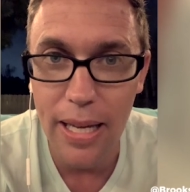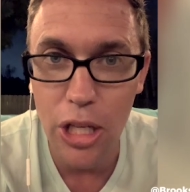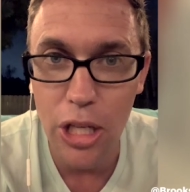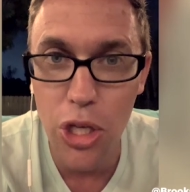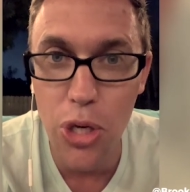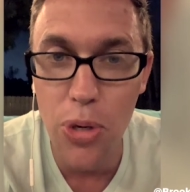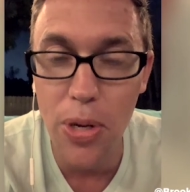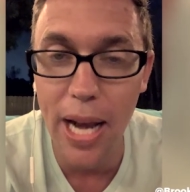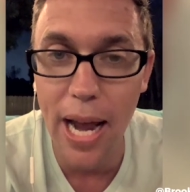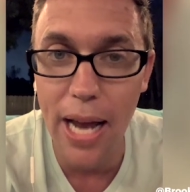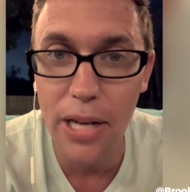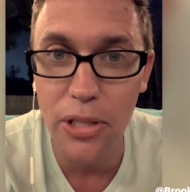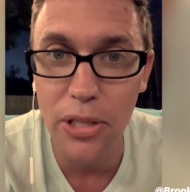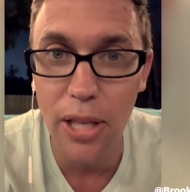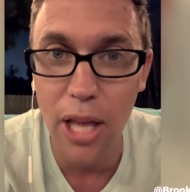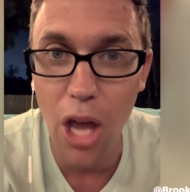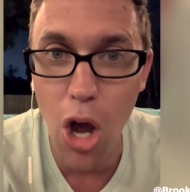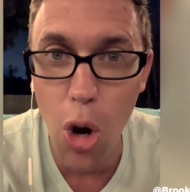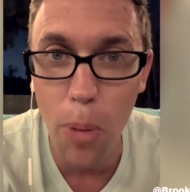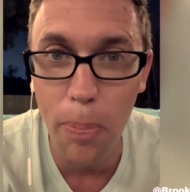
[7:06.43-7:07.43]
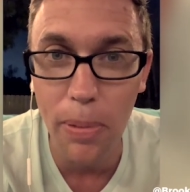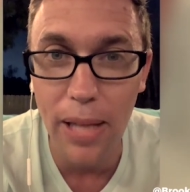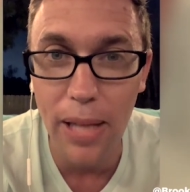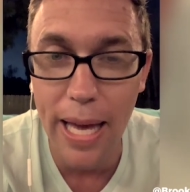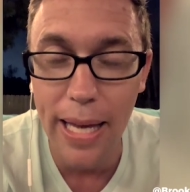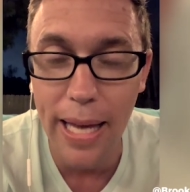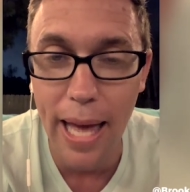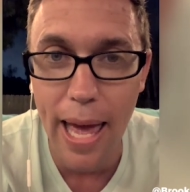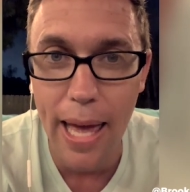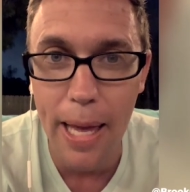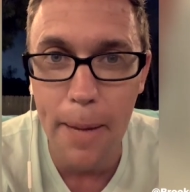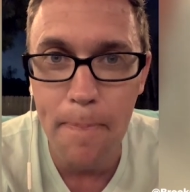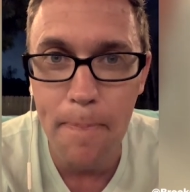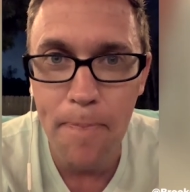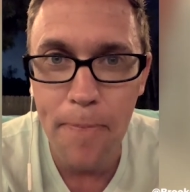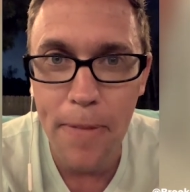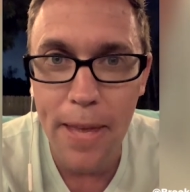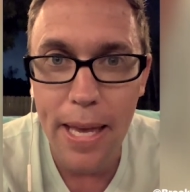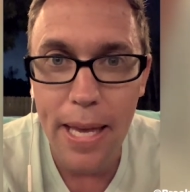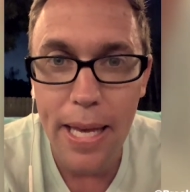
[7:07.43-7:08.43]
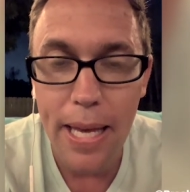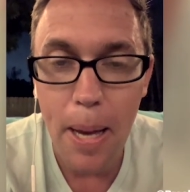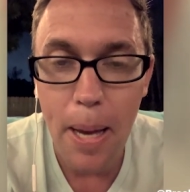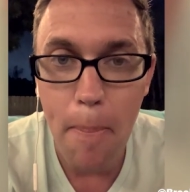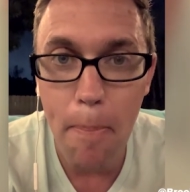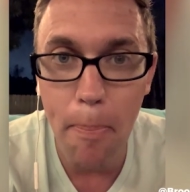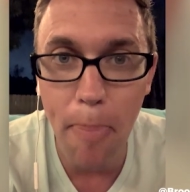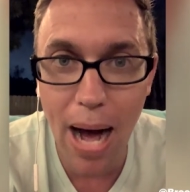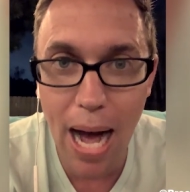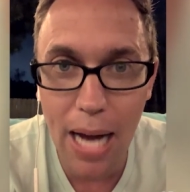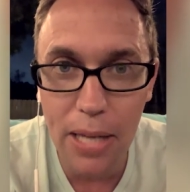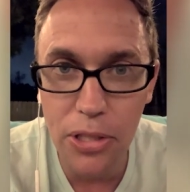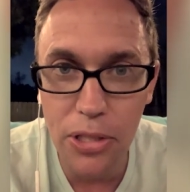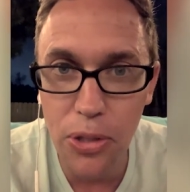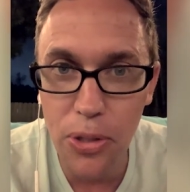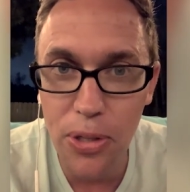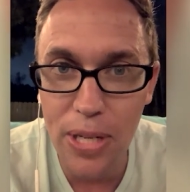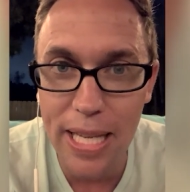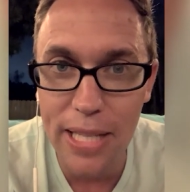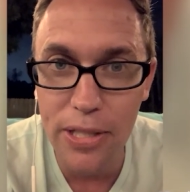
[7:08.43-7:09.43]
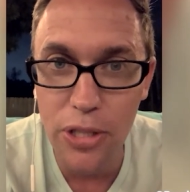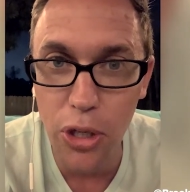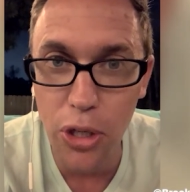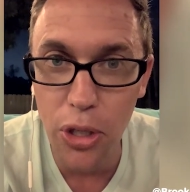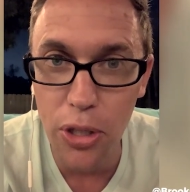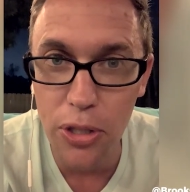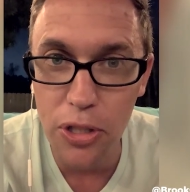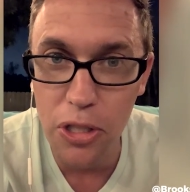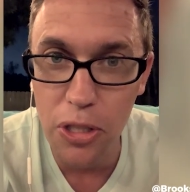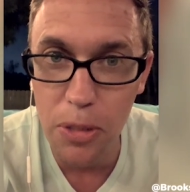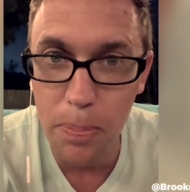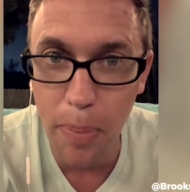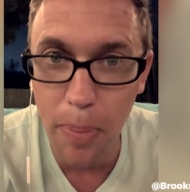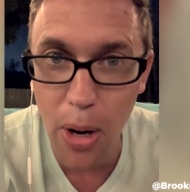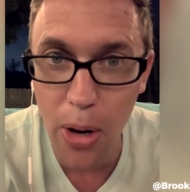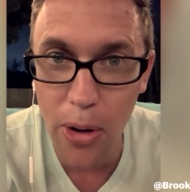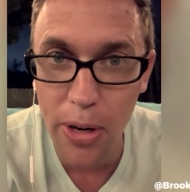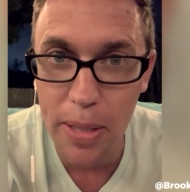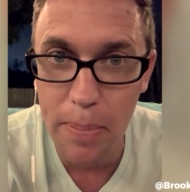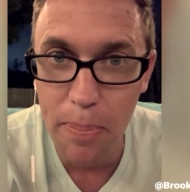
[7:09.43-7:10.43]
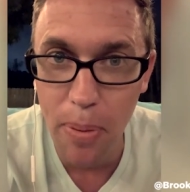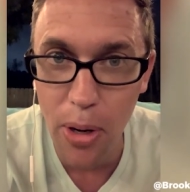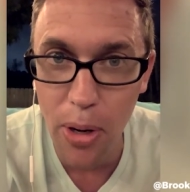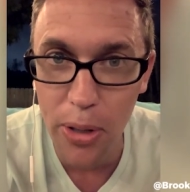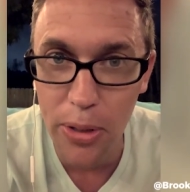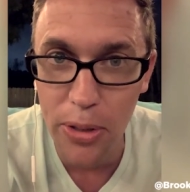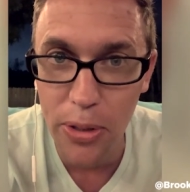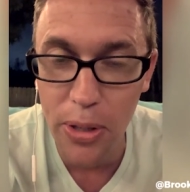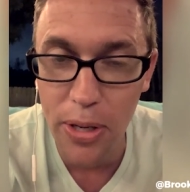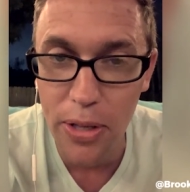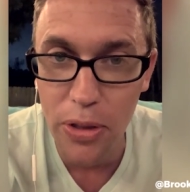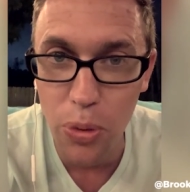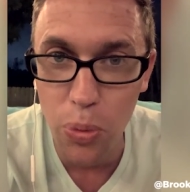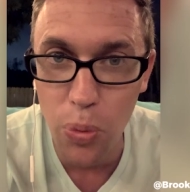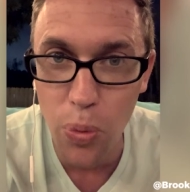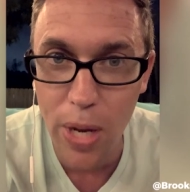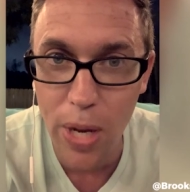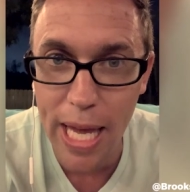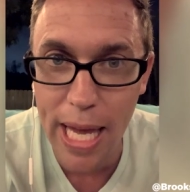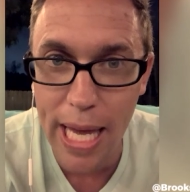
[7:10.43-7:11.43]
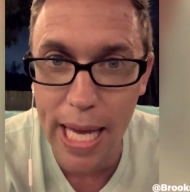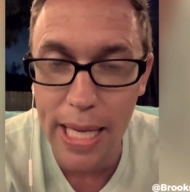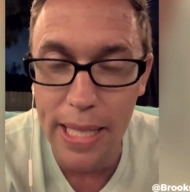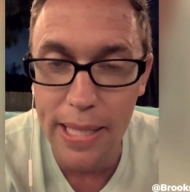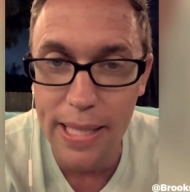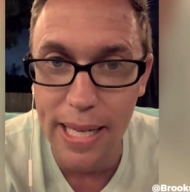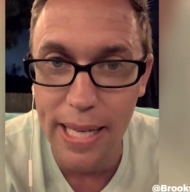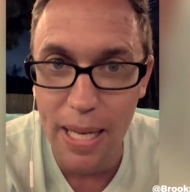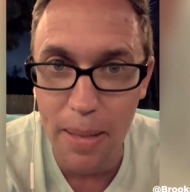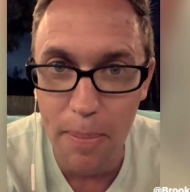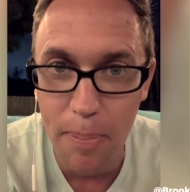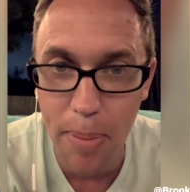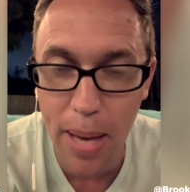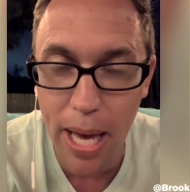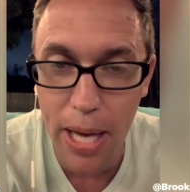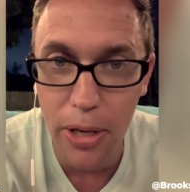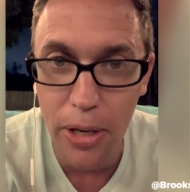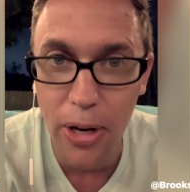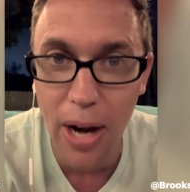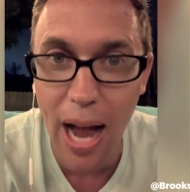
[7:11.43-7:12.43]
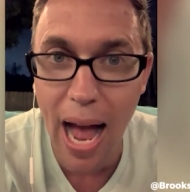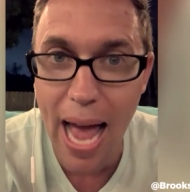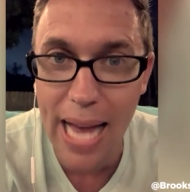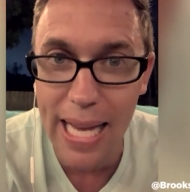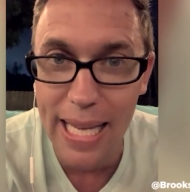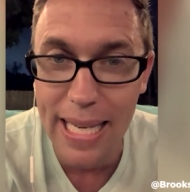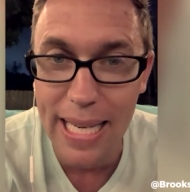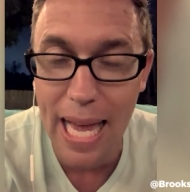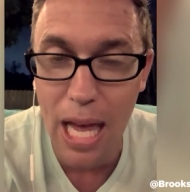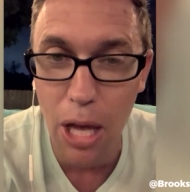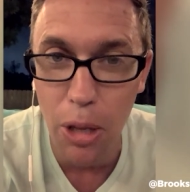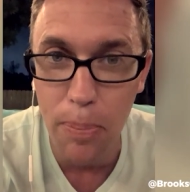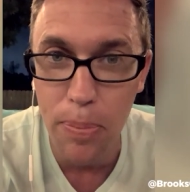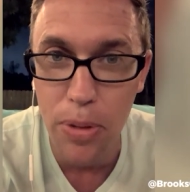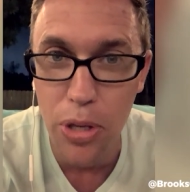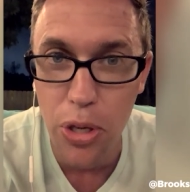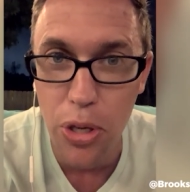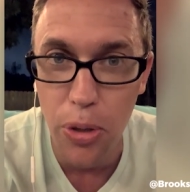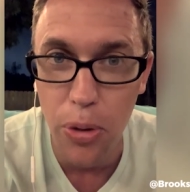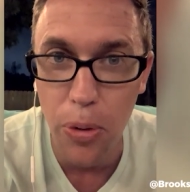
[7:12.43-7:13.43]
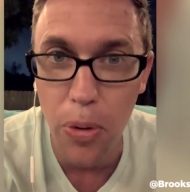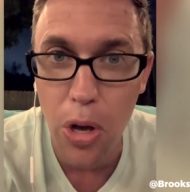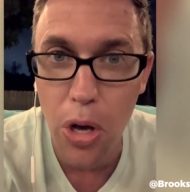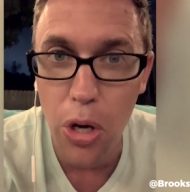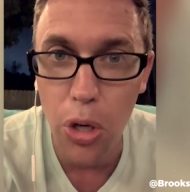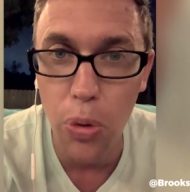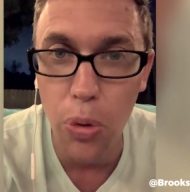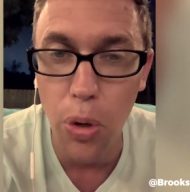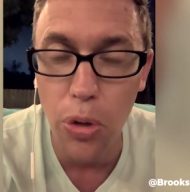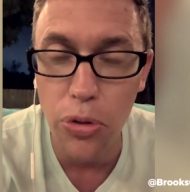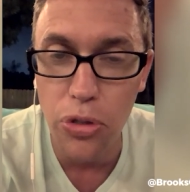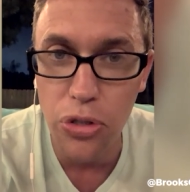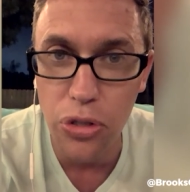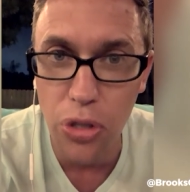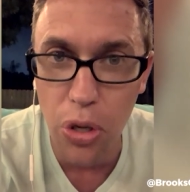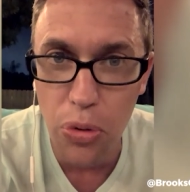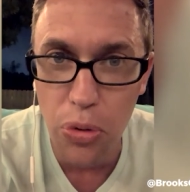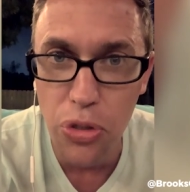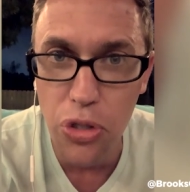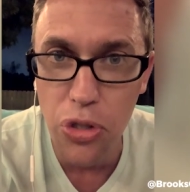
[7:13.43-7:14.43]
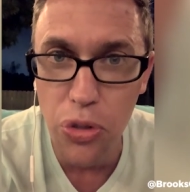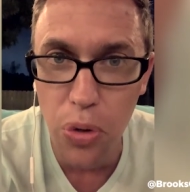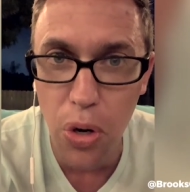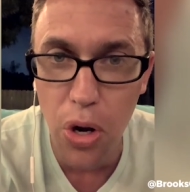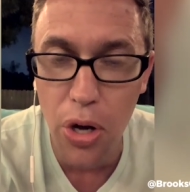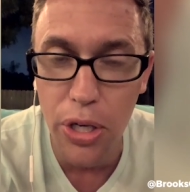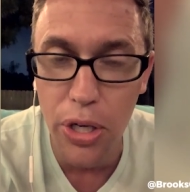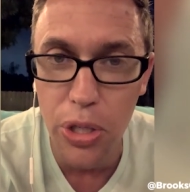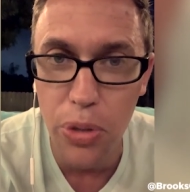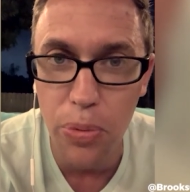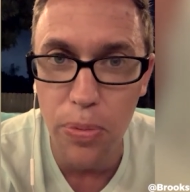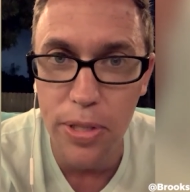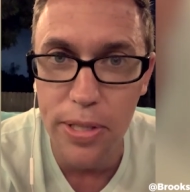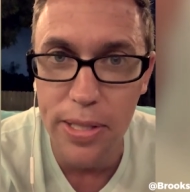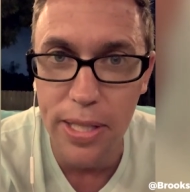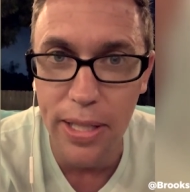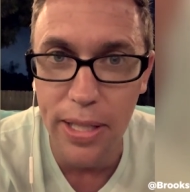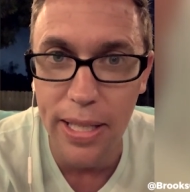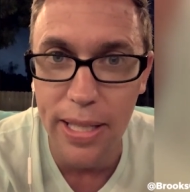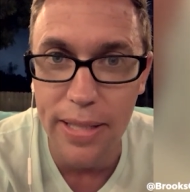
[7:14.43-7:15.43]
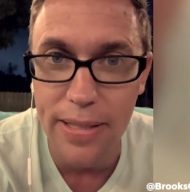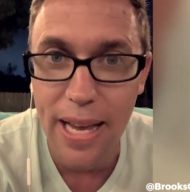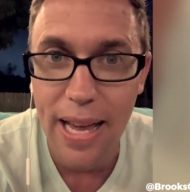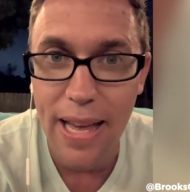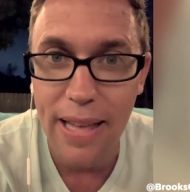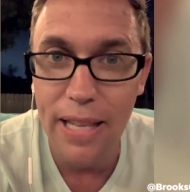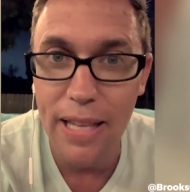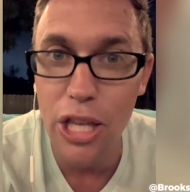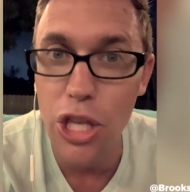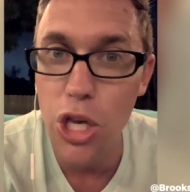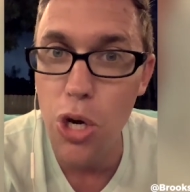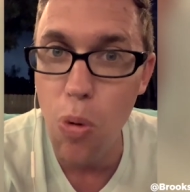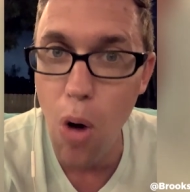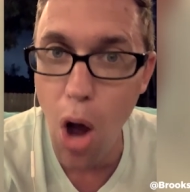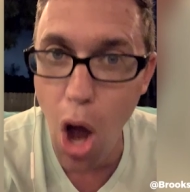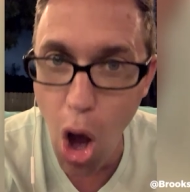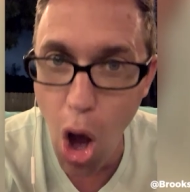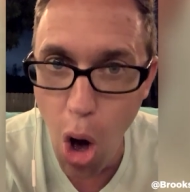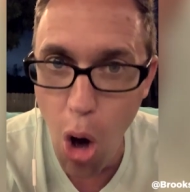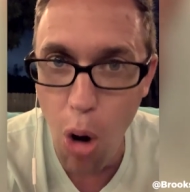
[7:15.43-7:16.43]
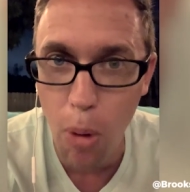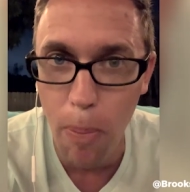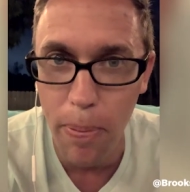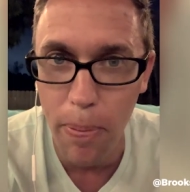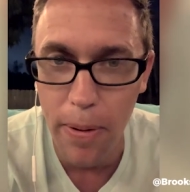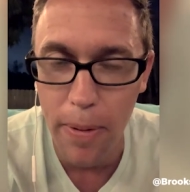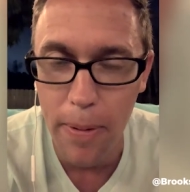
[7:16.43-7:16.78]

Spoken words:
You could actually hope, like a boxer needs a good sparring partner in the ring to get better. I can help you grow so strong in your resilience that you hope